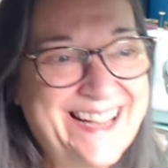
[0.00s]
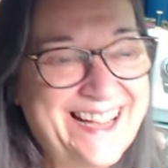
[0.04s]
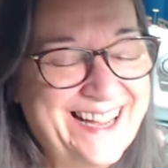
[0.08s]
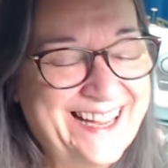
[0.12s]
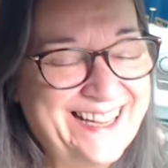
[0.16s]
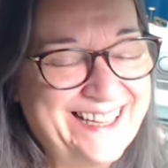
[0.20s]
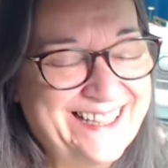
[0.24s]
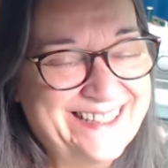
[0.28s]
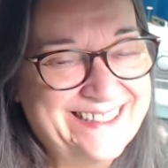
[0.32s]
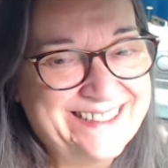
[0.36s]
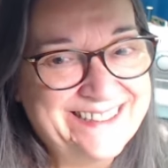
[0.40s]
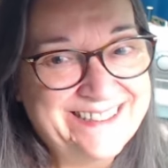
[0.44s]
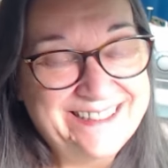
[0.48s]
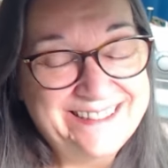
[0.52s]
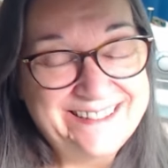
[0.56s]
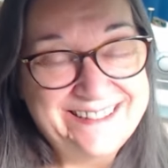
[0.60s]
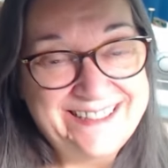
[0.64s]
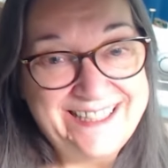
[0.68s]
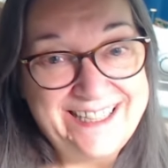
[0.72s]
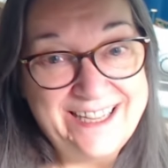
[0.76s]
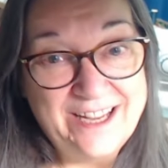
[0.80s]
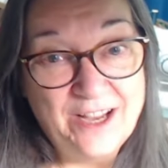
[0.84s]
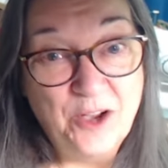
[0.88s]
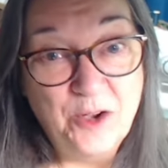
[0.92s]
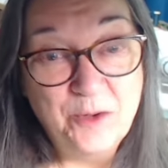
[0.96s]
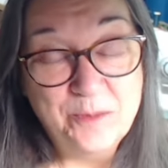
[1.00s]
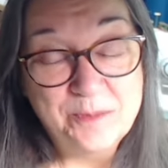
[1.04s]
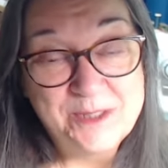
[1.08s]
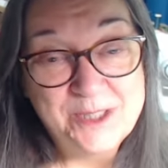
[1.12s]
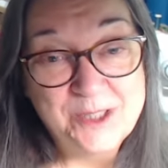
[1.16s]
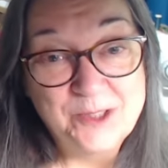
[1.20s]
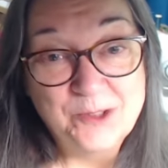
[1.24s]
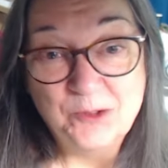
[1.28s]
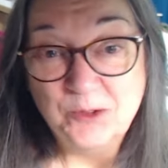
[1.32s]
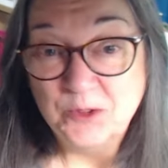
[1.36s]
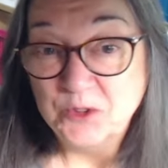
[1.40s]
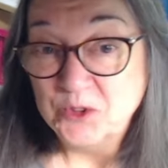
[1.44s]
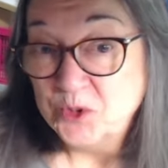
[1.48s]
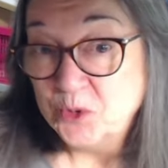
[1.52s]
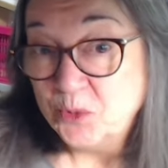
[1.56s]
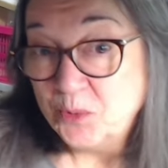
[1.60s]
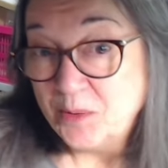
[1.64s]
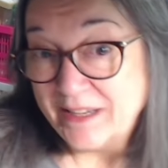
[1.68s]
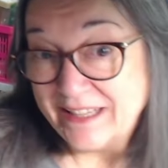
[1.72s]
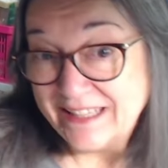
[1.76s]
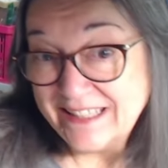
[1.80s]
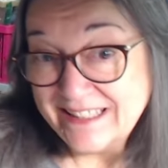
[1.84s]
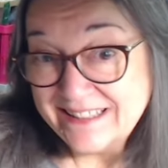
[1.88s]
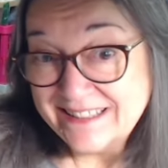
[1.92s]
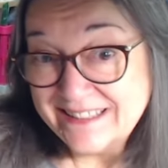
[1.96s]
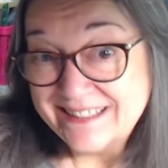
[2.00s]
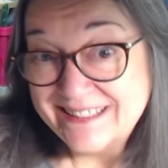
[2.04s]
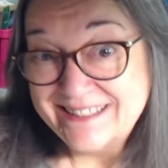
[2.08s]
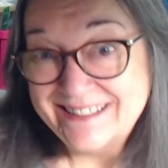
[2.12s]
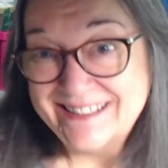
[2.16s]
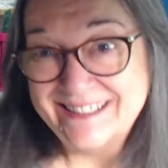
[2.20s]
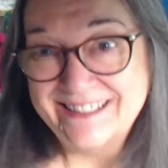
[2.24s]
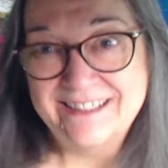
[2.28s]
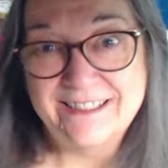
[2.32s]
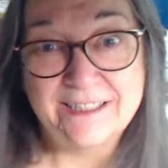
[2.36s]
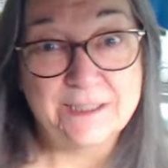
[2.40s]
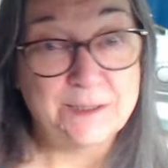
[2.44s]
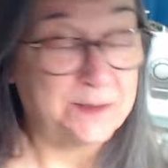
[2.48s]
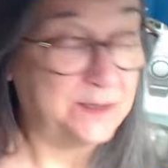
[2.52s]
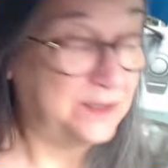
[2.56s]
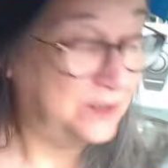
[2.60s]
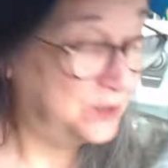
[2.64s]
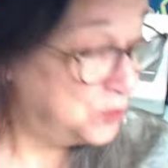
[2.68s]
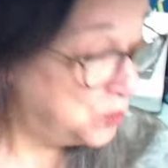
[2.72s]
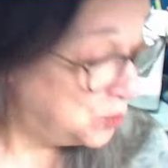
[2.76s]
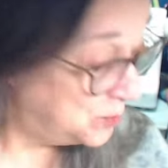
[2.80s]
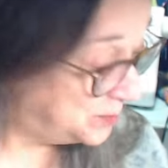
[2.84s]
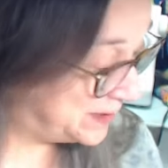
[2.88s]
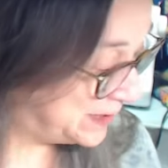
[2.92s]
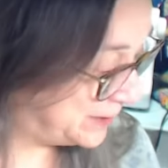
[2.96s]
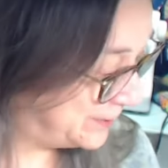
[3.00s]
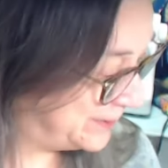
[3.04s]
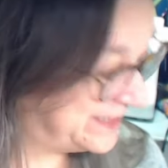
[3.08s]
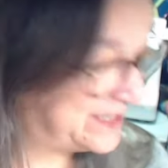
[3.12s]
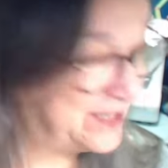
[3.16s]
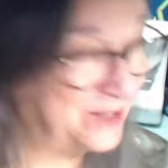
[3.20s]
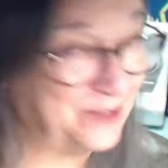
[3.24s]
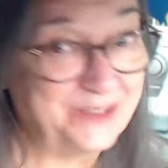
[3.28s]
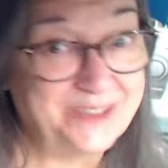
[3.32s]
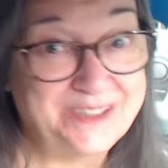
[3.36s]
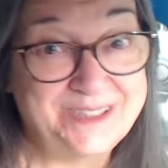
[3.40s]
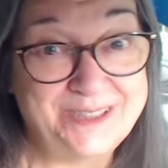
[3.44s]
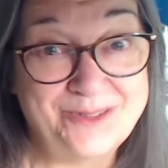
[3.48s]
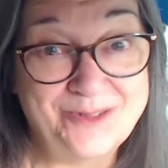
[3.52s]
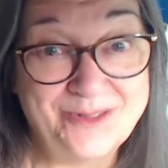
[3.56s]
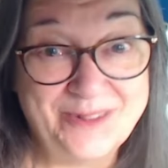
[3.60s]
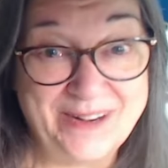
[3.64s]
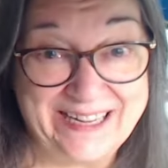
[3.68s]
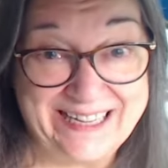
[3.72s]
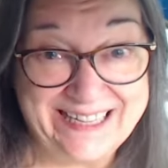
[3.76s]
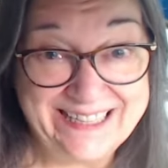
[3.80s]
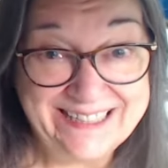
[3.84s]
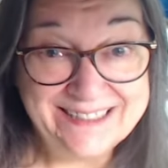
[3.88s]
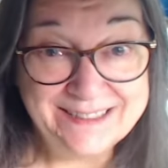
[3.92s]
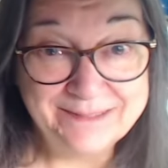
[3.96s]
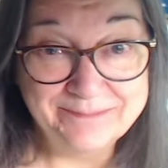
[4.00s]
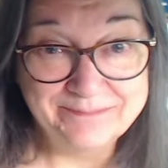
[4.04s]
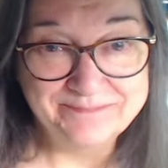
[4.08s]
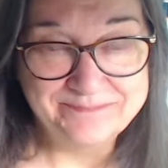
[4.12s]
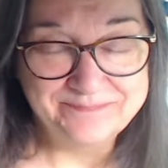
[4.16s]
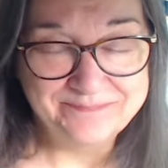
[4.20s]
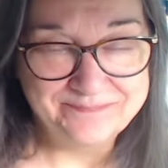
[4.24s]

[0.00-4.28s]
and the optional twist because normally we do squares